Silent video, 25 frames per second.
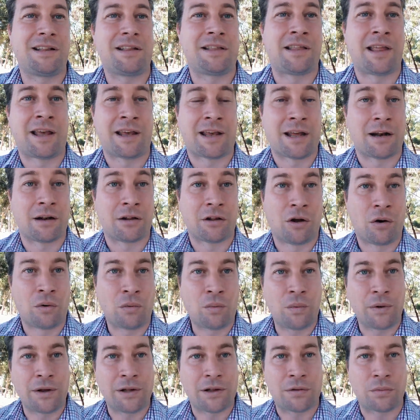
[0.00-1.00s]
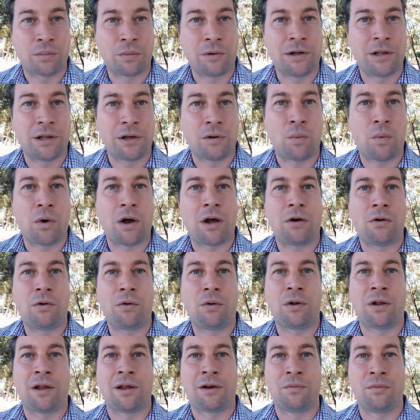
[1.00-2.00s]
they get along with really
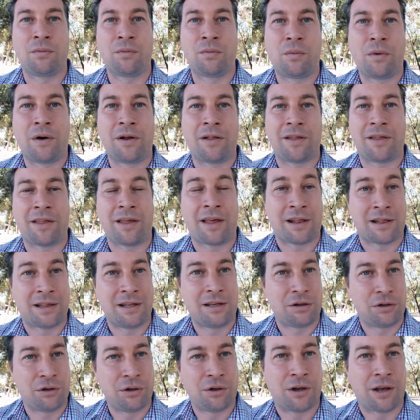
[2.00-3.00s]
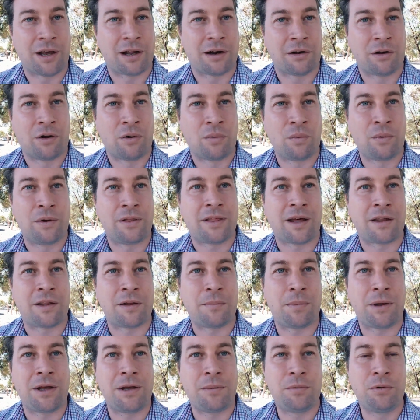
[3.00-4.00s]
well, and whether they think you get along with other
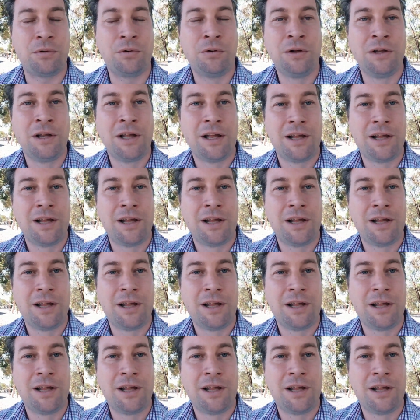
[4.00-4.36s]
people.